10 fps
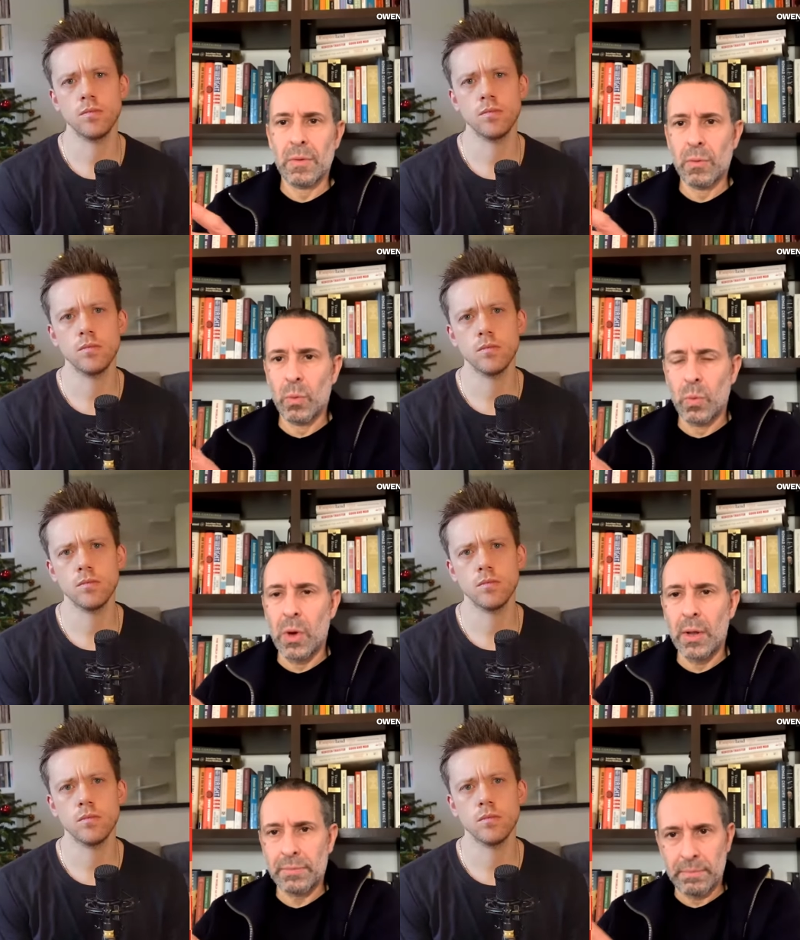
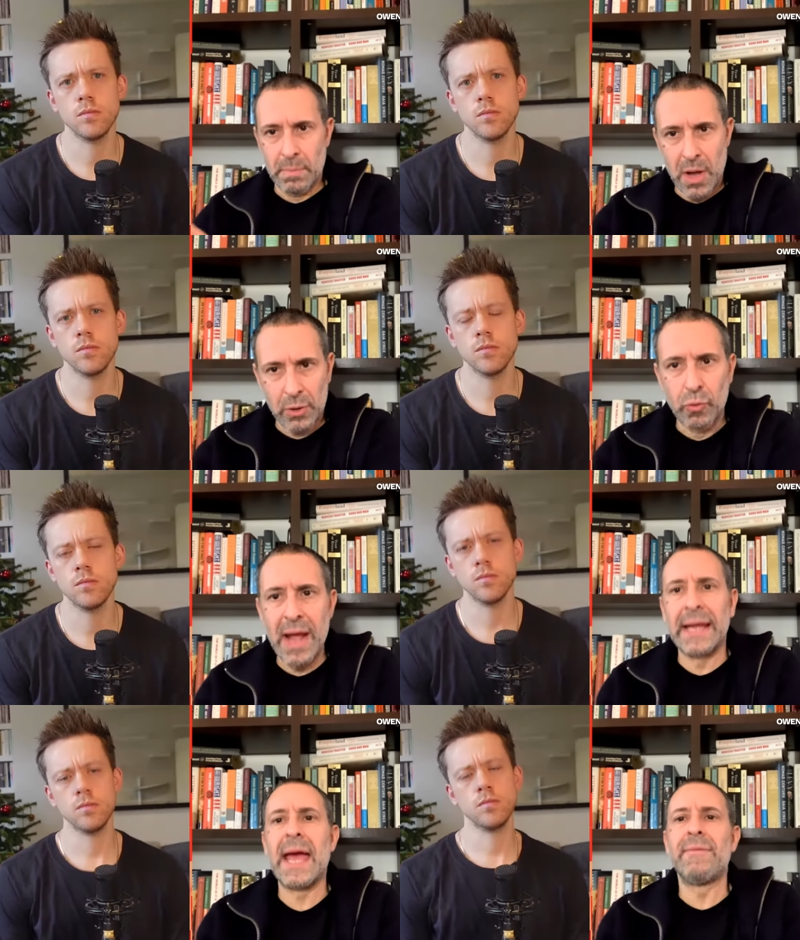Speaker 1: what Mark
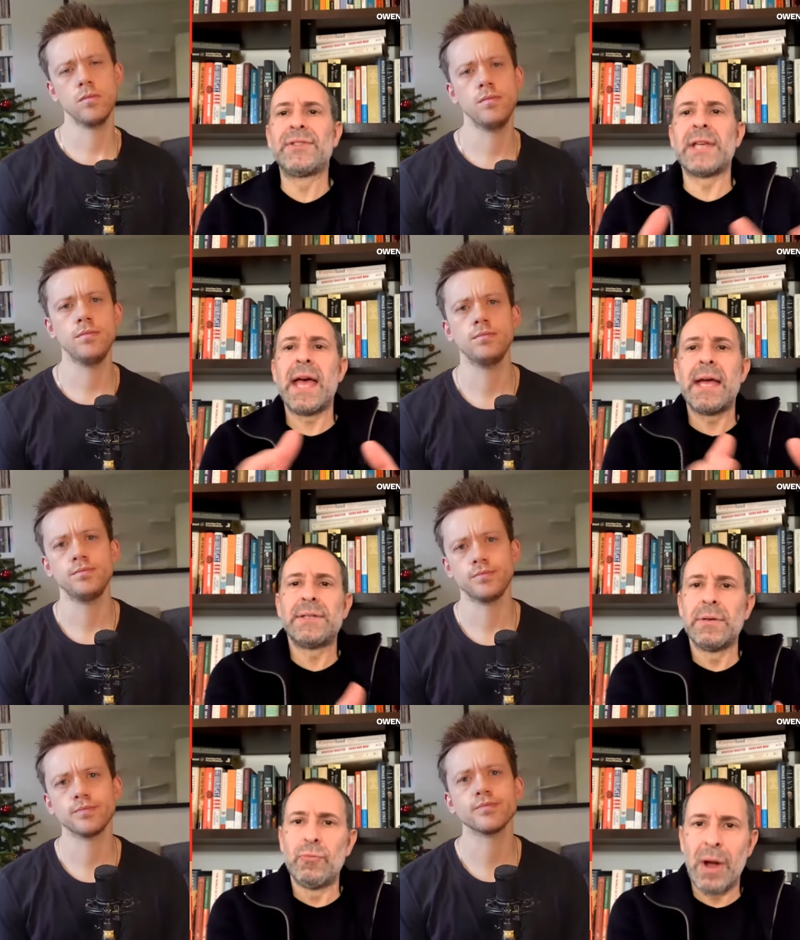Regev said
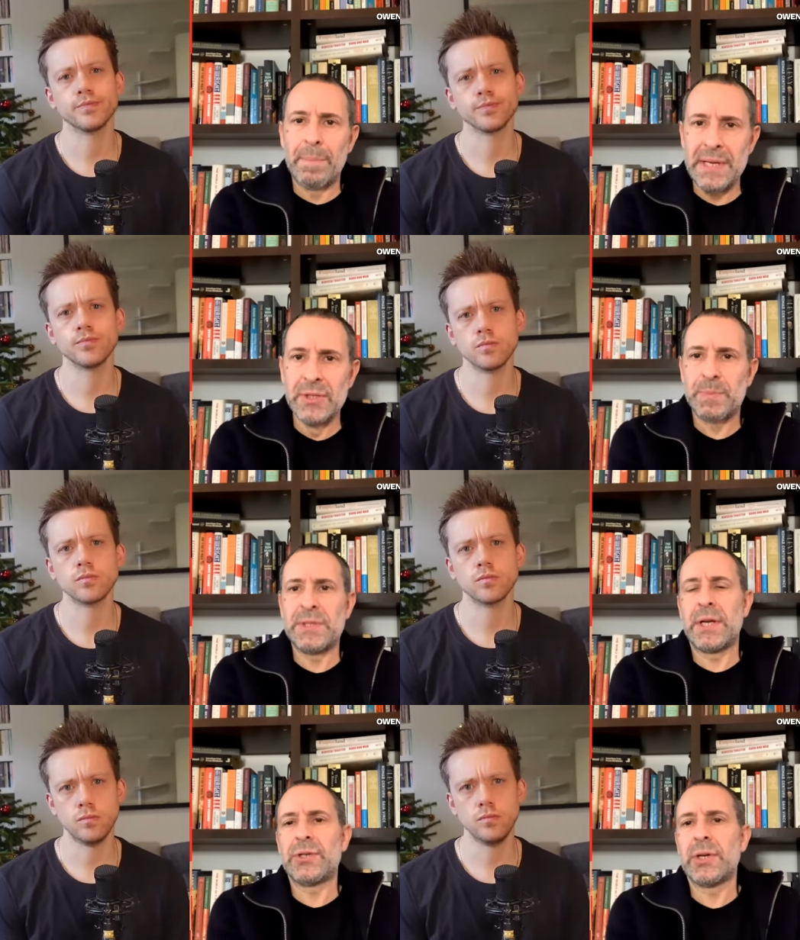and Rabin's
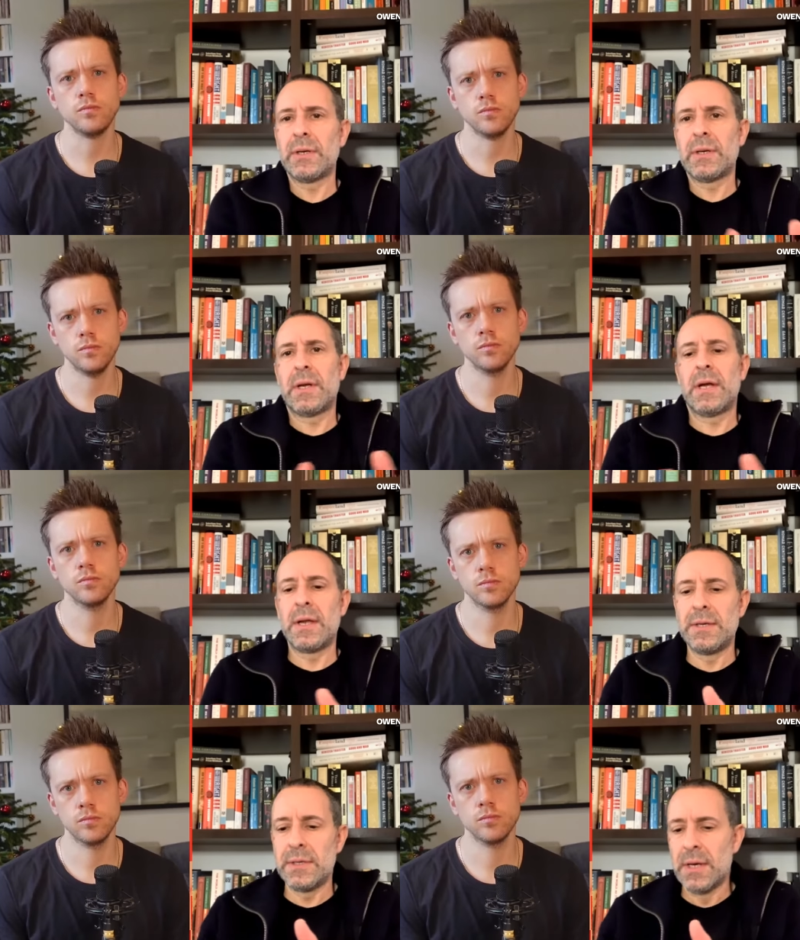position.
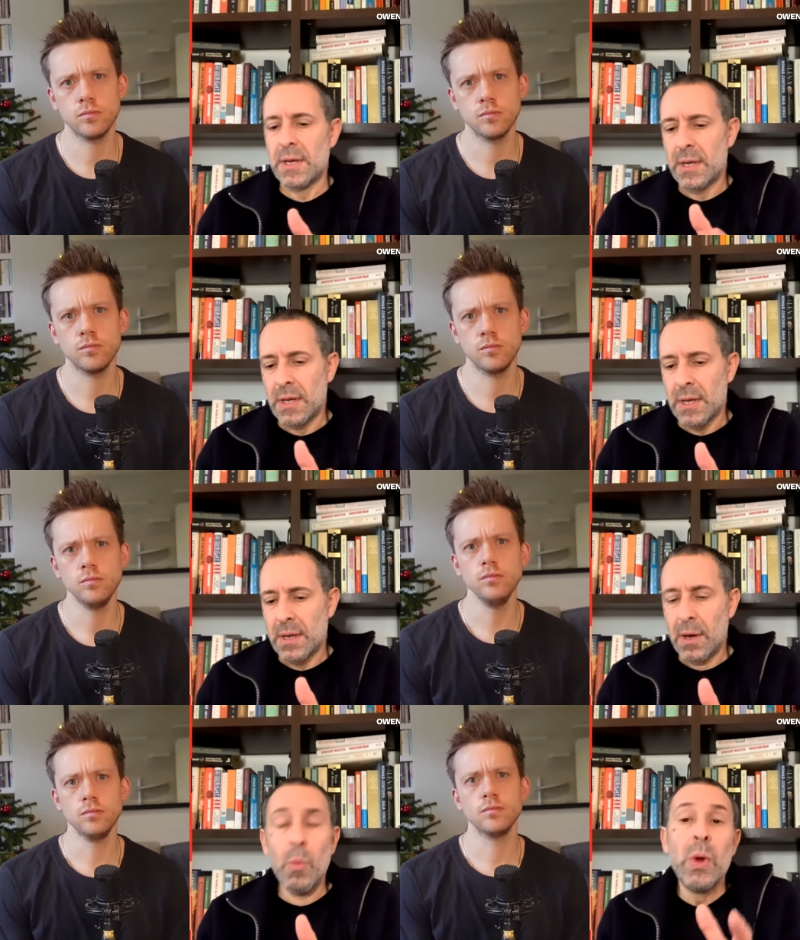And
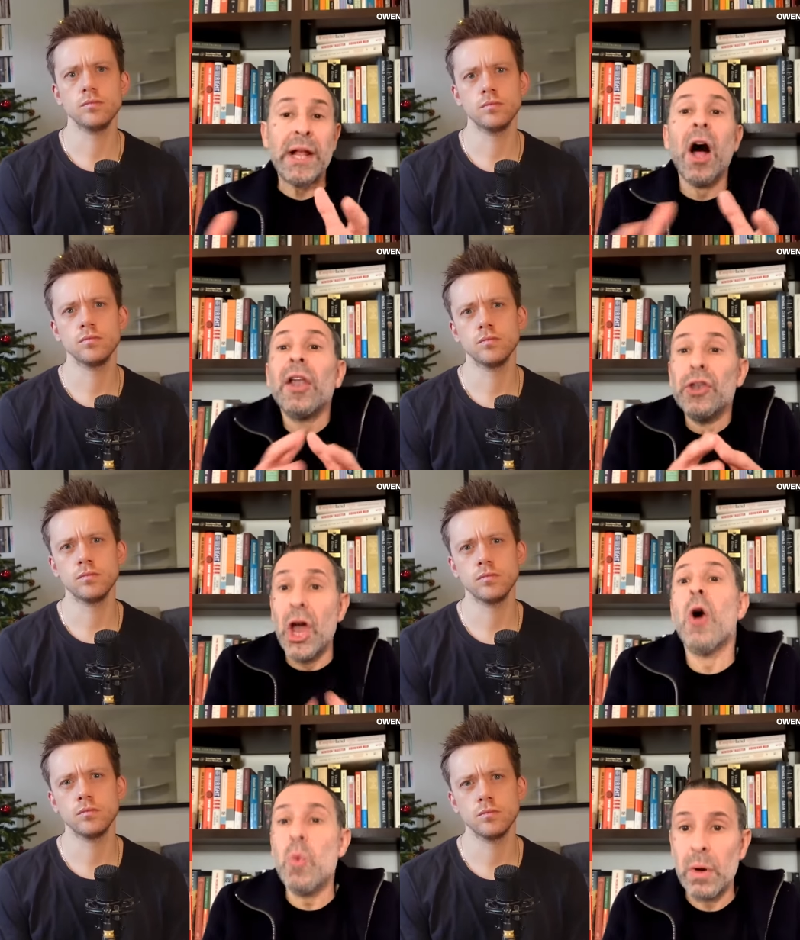and we can't
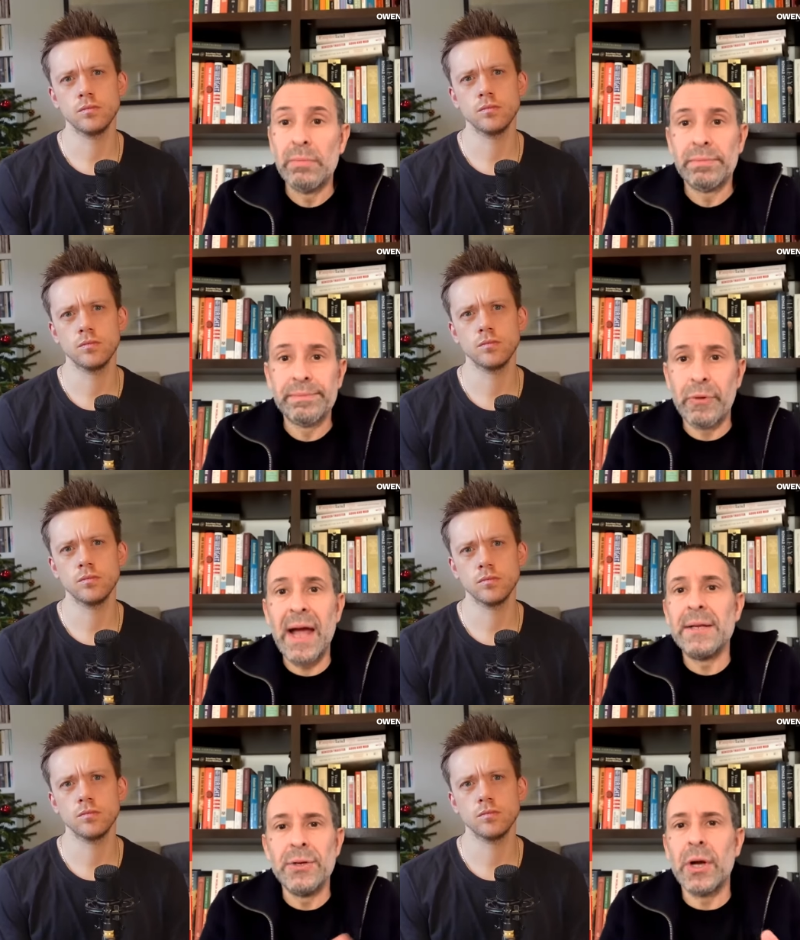know,
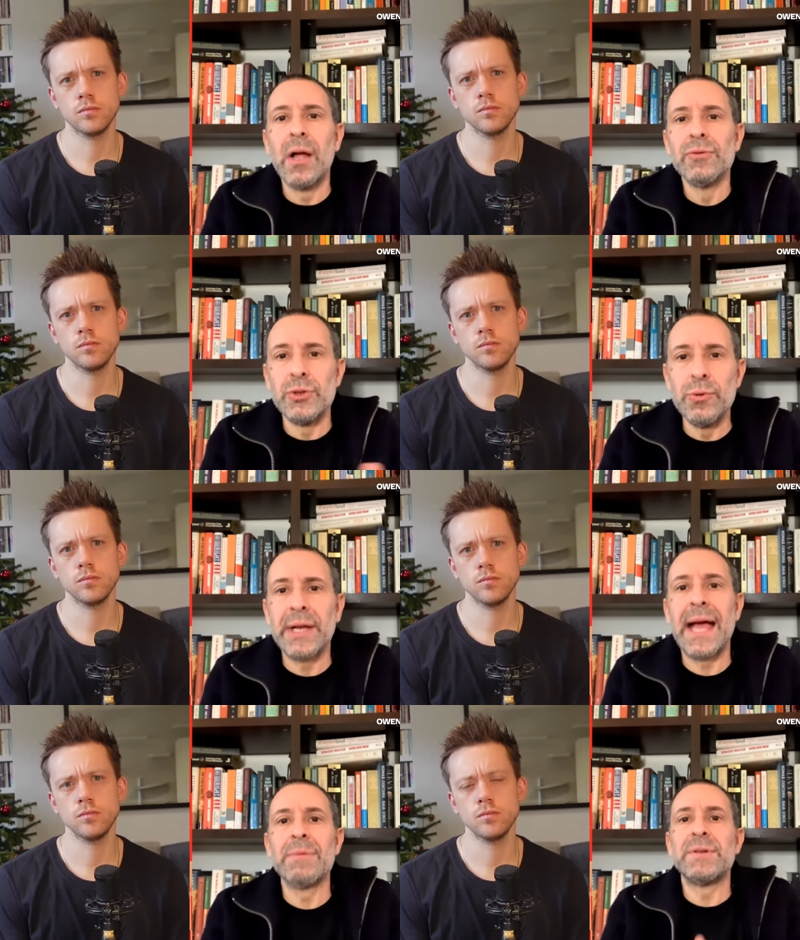right? You can't do the
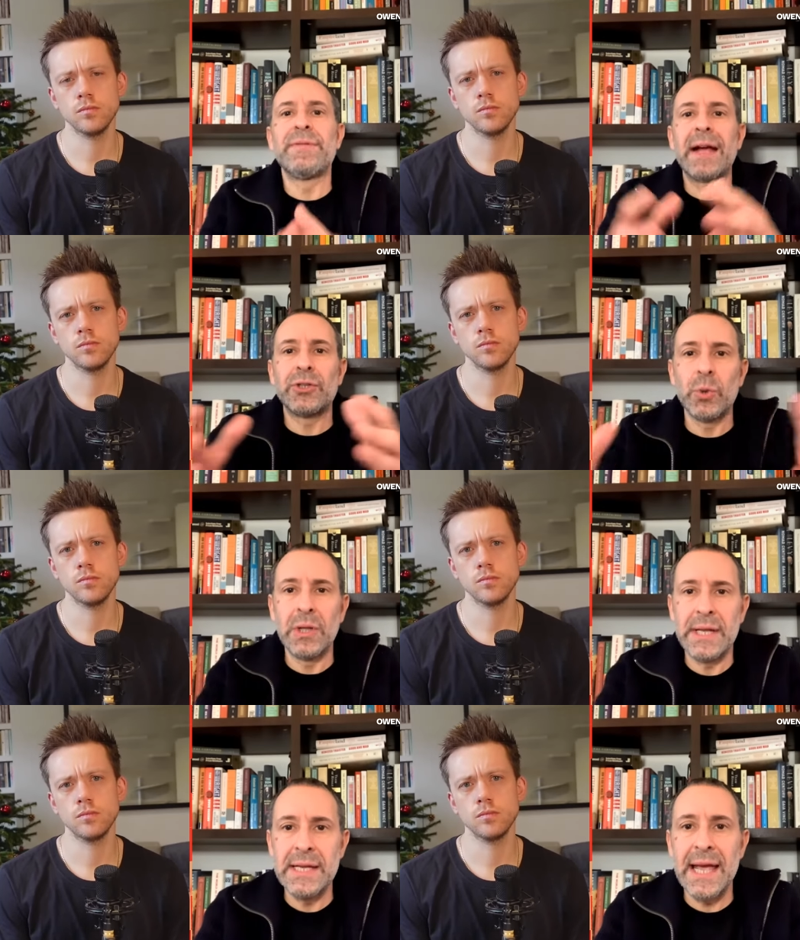
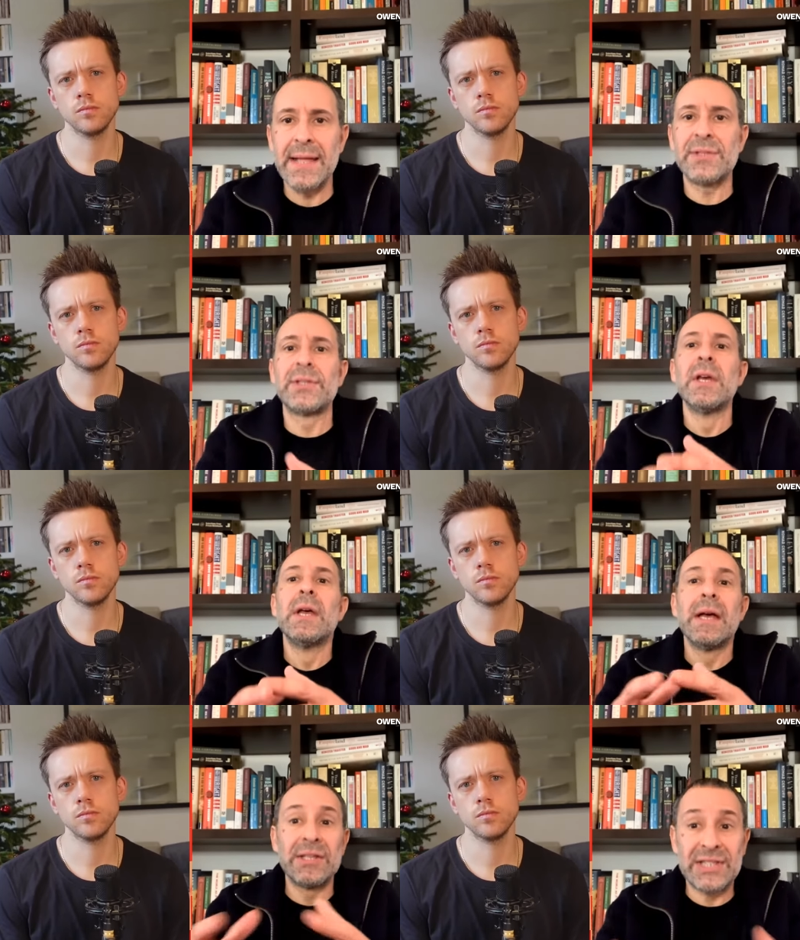counterfactual. He gets
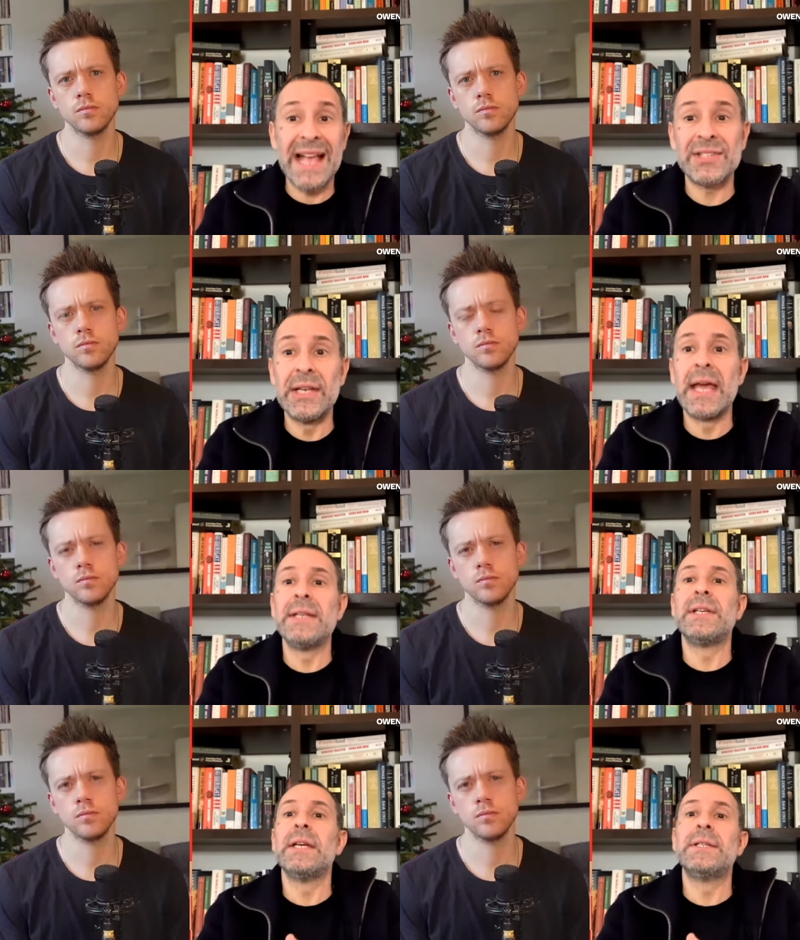
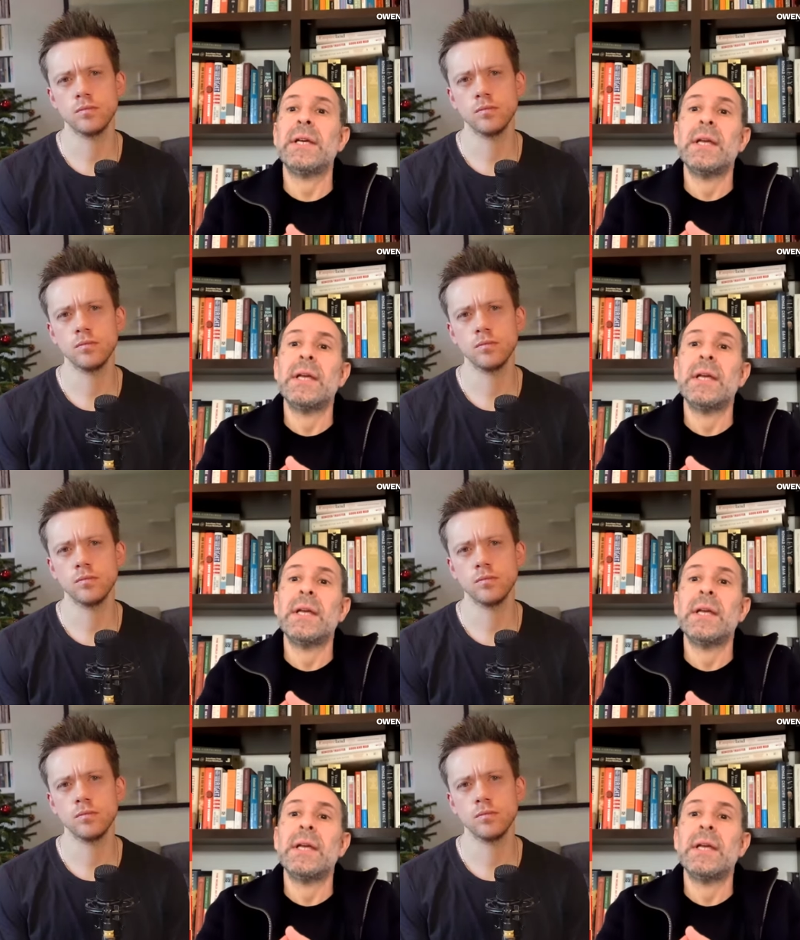assassinated